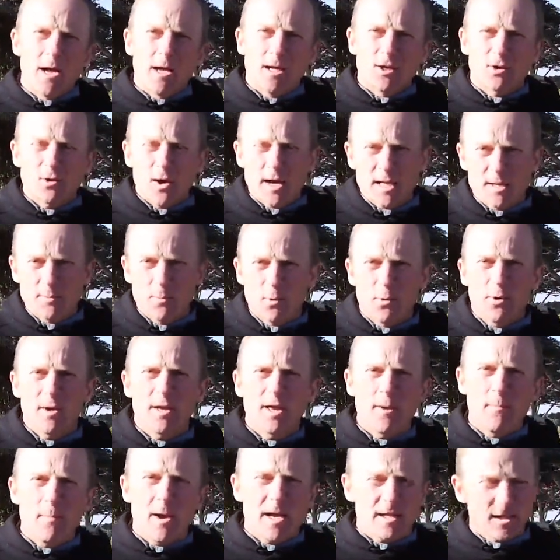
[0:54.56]
transporting
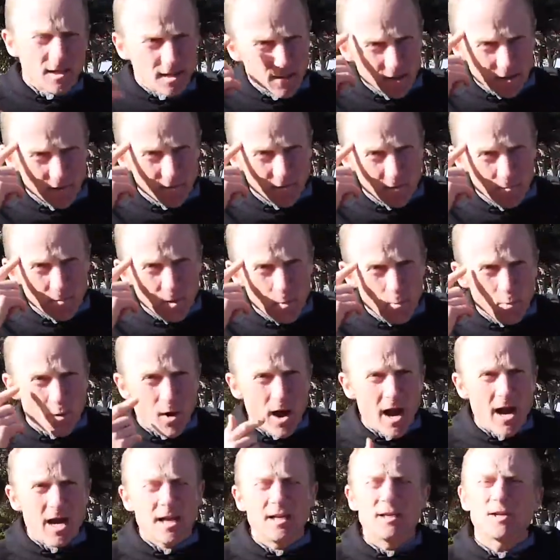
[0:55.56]
the messages from your
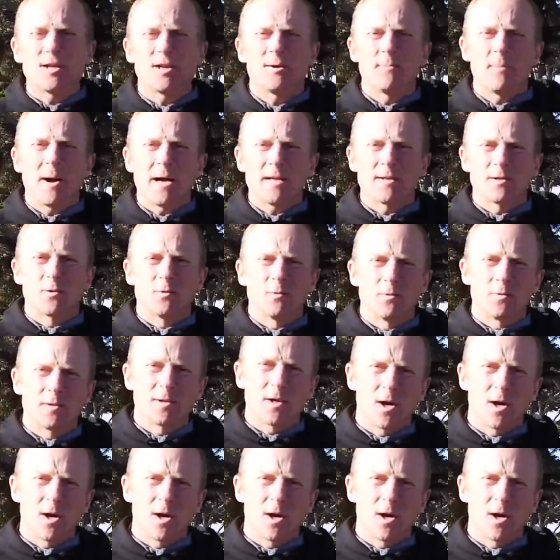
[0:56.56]
brain to your muscles.